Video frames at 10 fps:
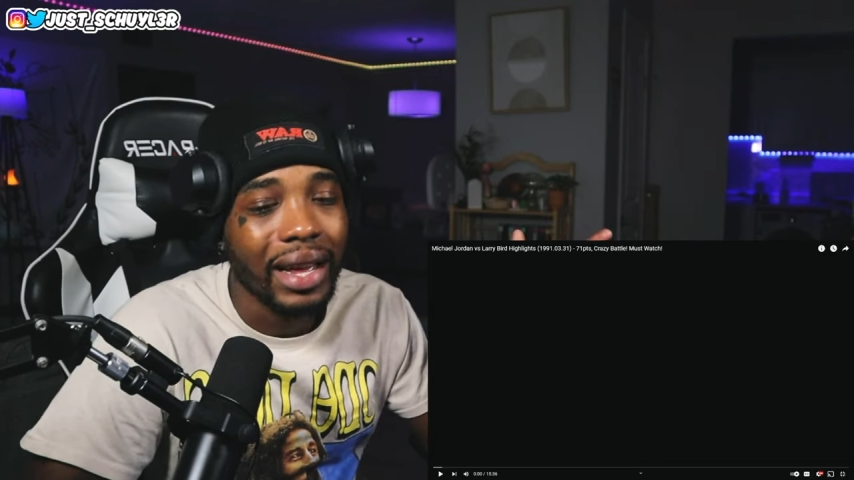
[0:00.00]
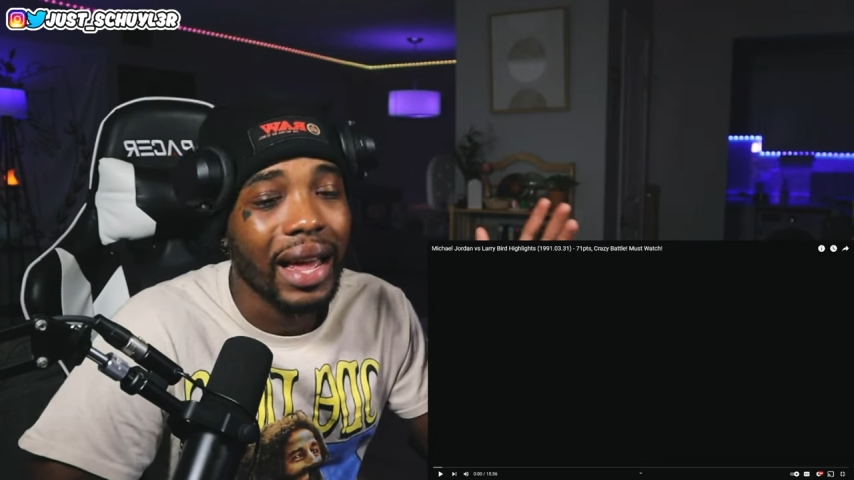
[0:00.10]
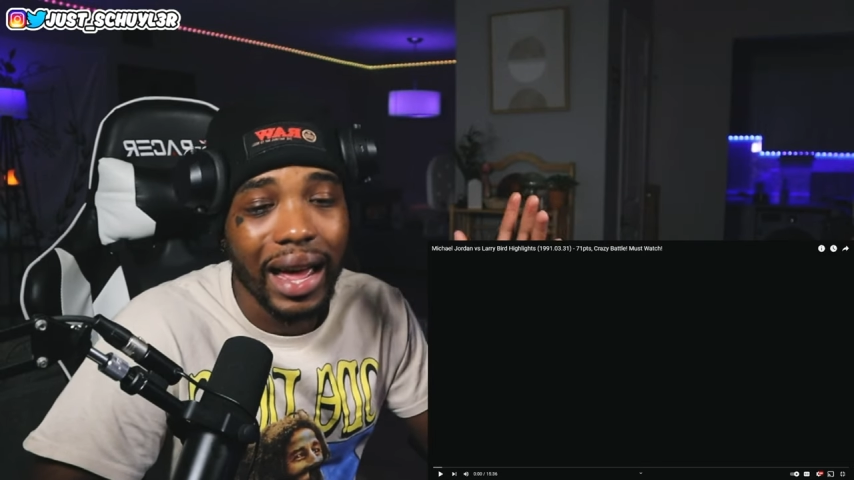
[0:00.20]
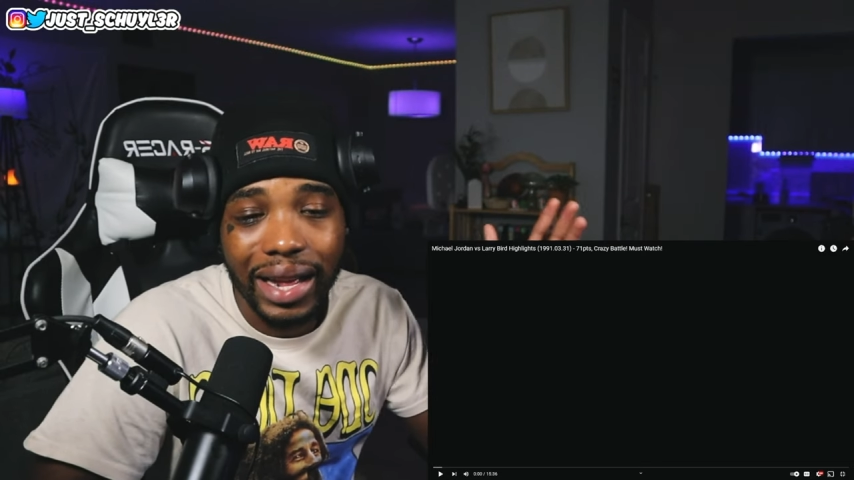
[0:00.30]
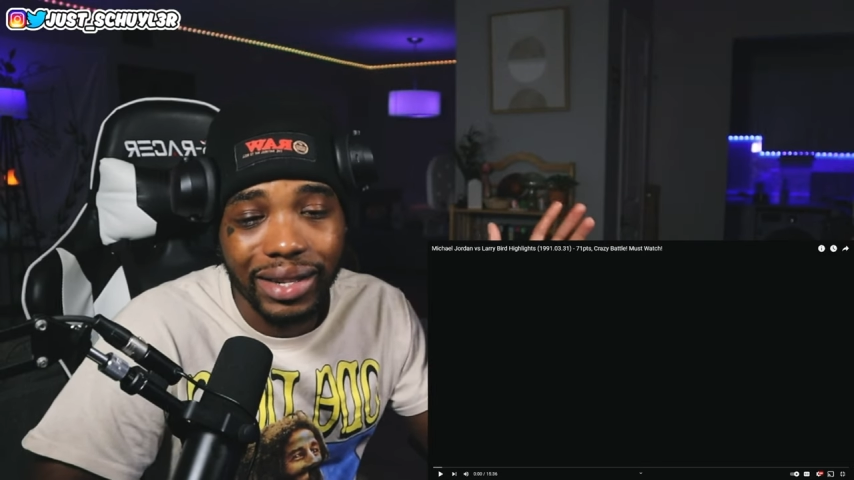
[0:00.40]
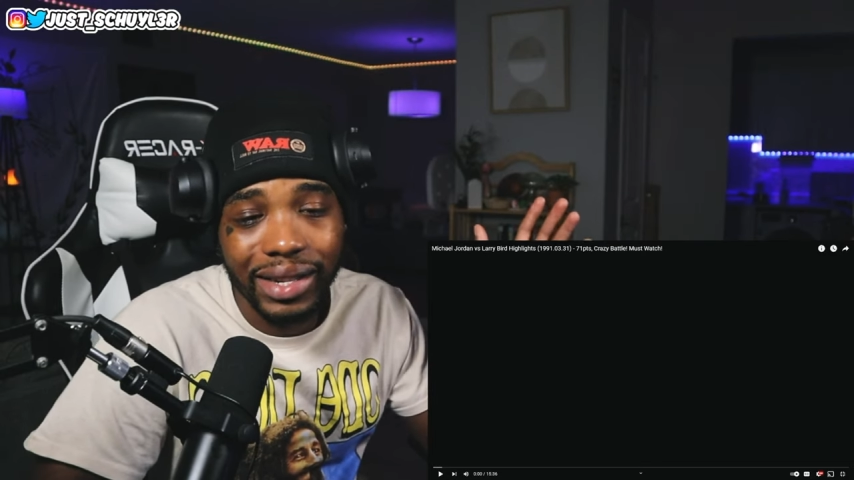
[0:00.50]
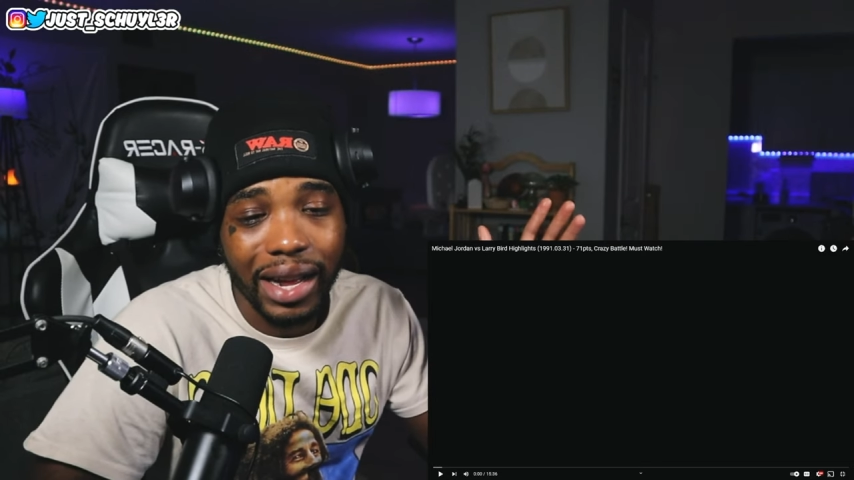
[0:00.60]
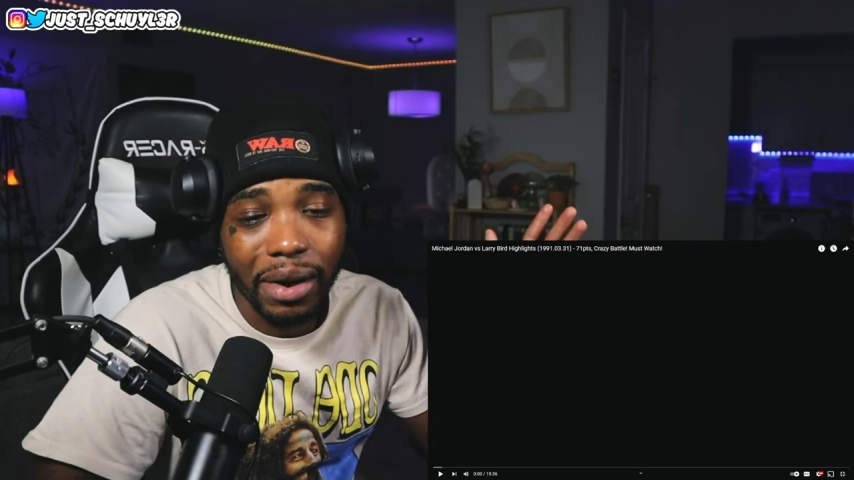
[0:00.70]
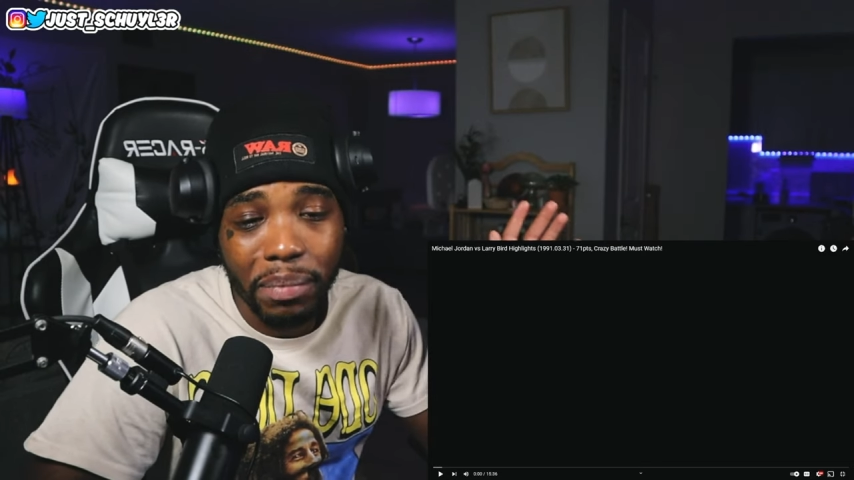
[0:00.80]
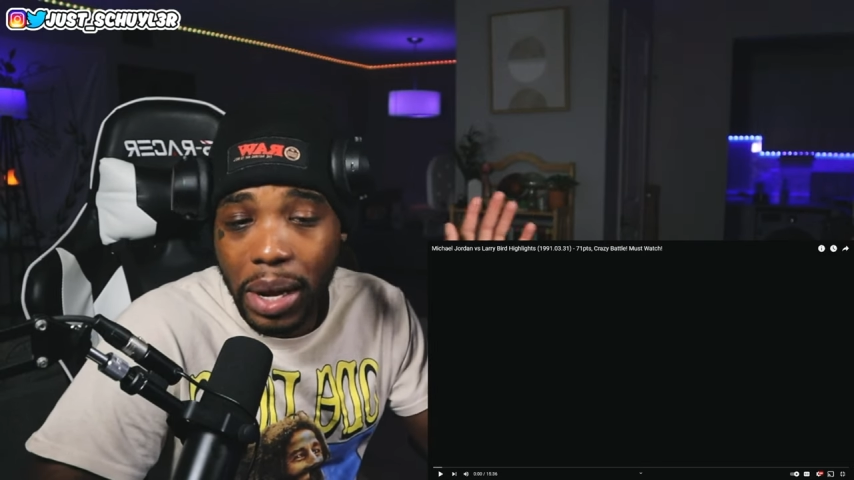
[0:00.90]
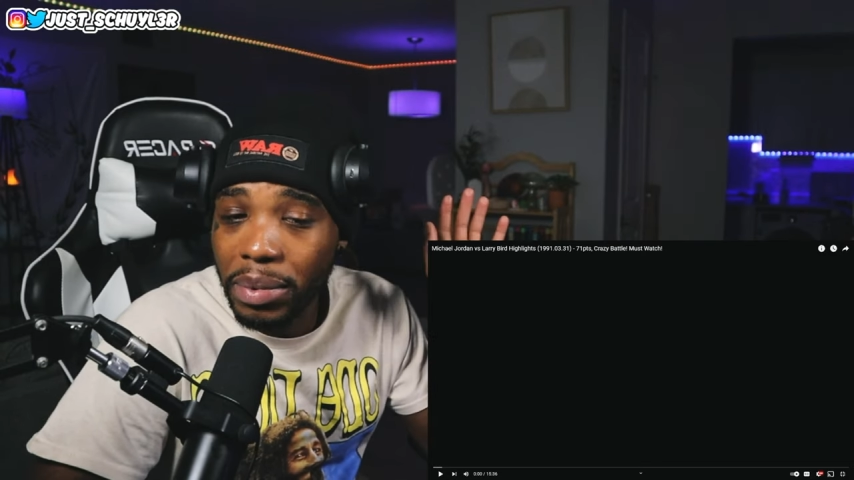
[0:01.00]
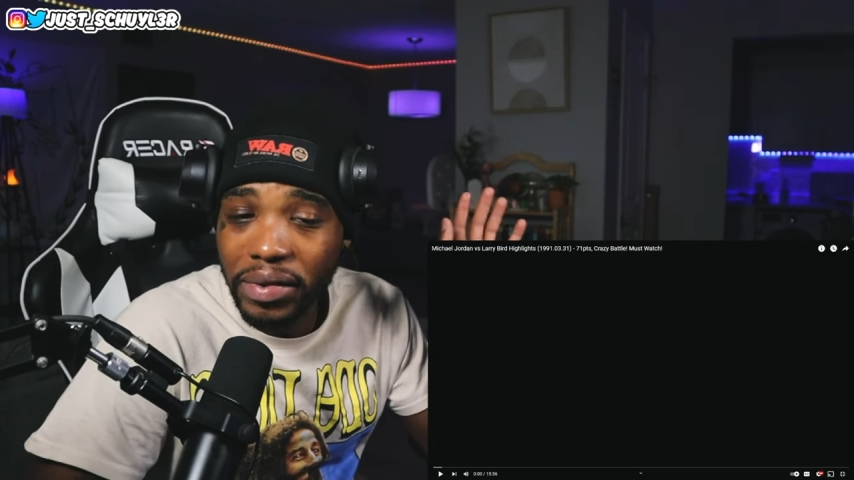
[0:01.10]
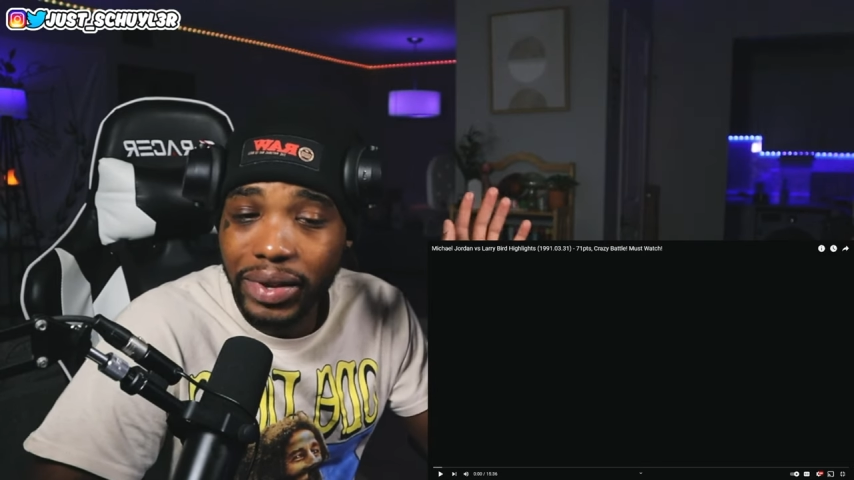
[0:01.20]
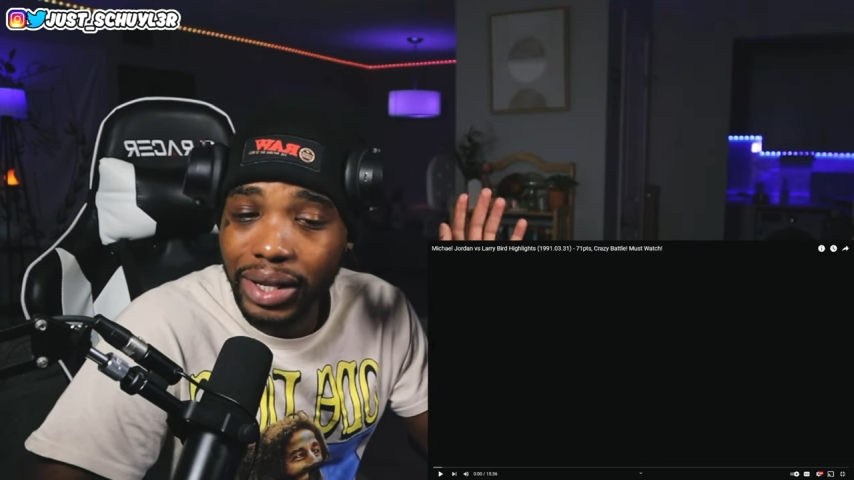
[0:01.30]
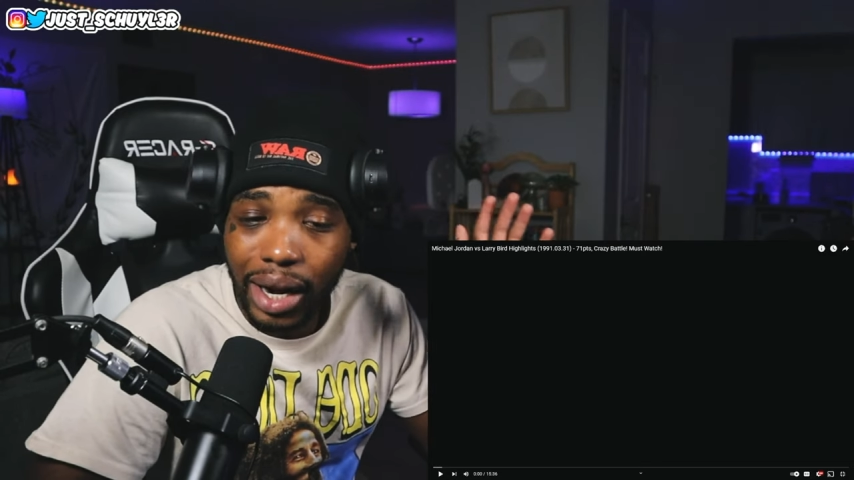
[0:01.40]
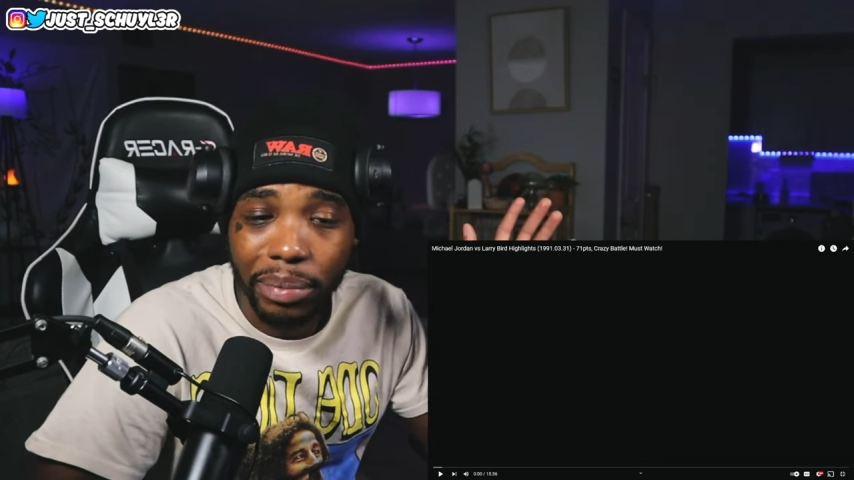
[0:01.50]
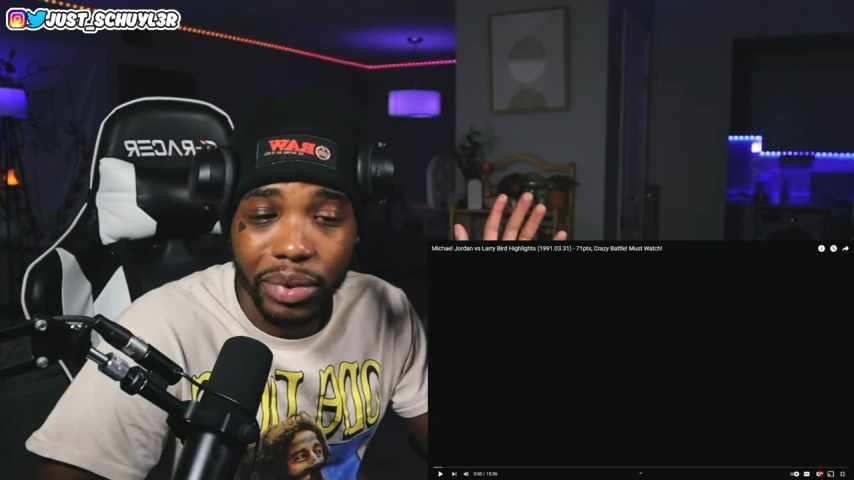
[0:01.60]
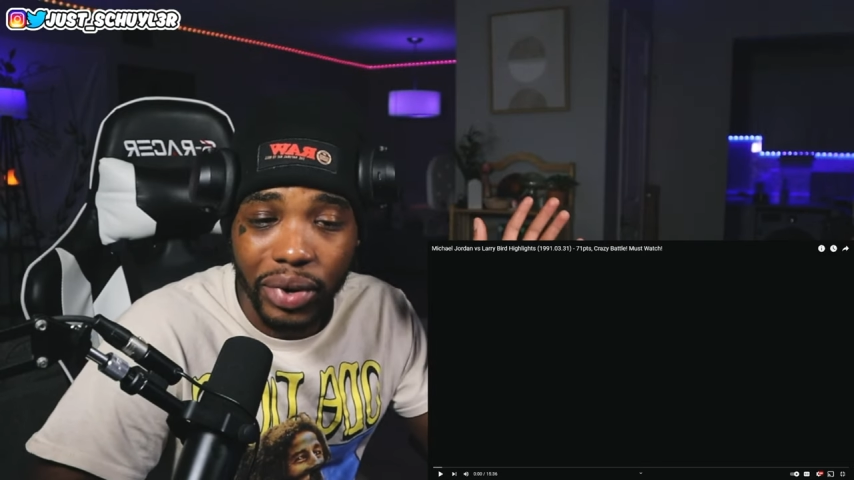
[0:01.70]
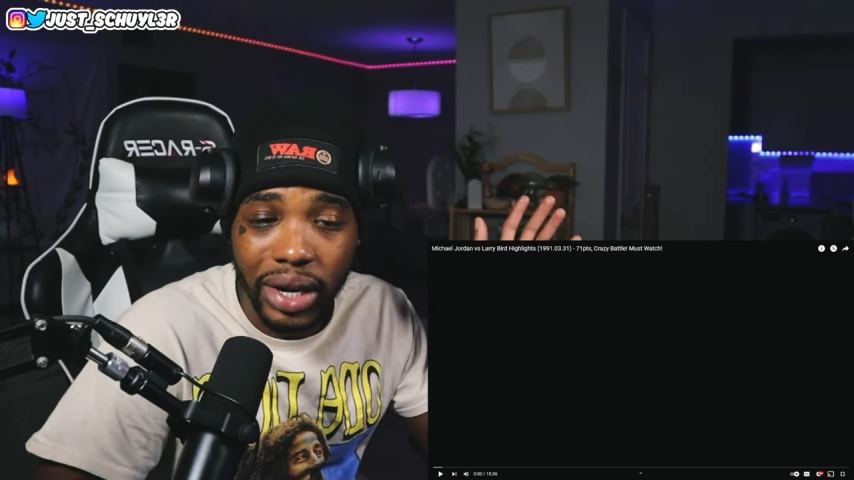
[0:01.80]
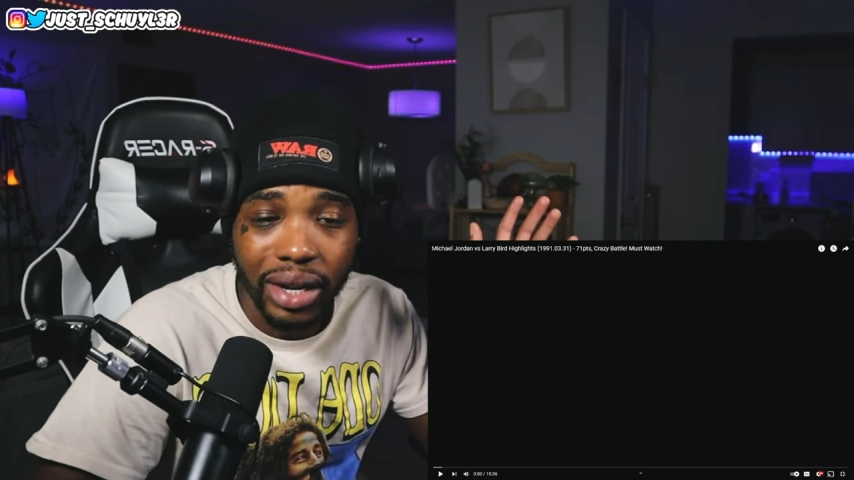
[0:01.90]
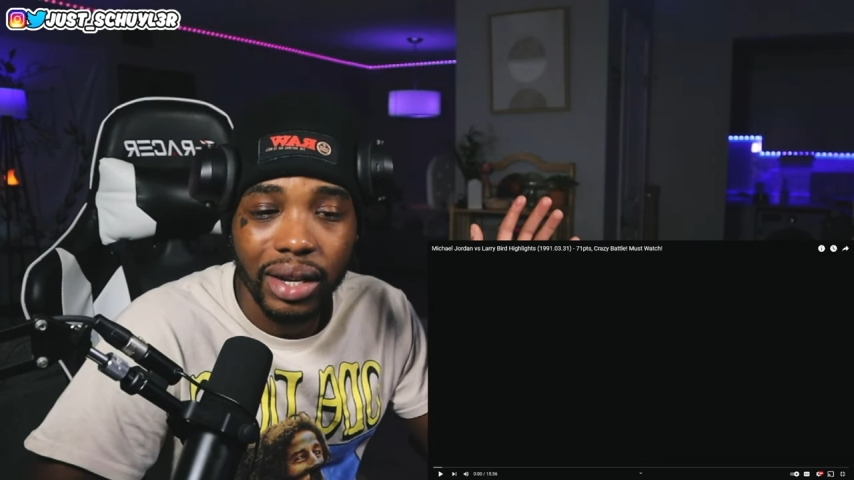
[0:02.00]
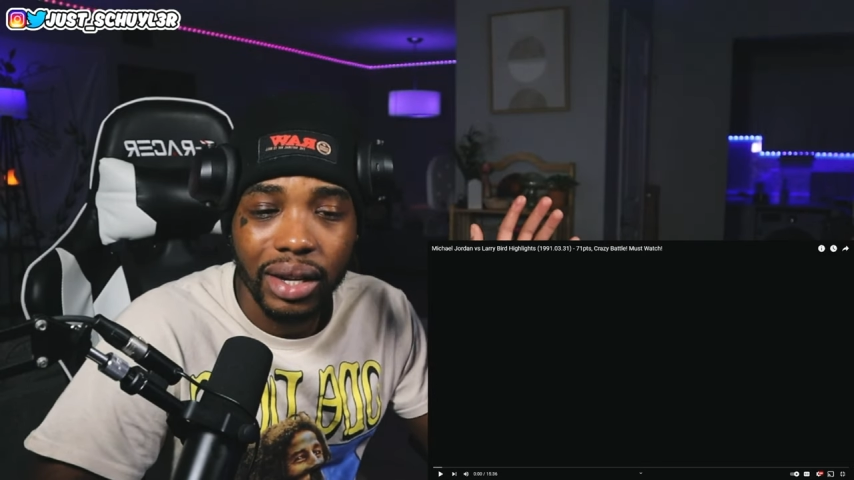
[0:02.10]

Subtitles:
hands down, maybe even top three.